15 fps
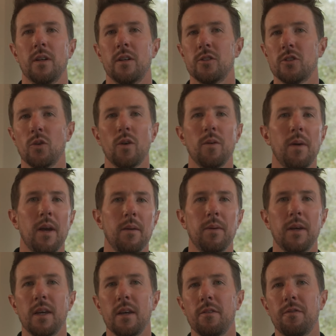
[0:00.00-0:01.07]
So we may
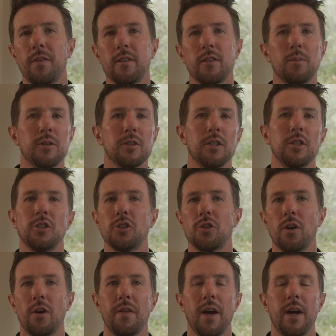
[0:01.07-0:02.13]
be 50% sure
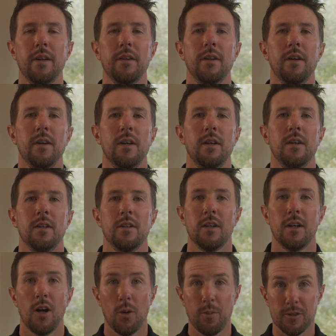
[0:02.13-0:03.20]
on that.
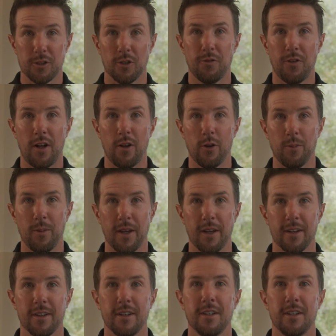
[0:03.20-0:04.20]
I hope you're still following me.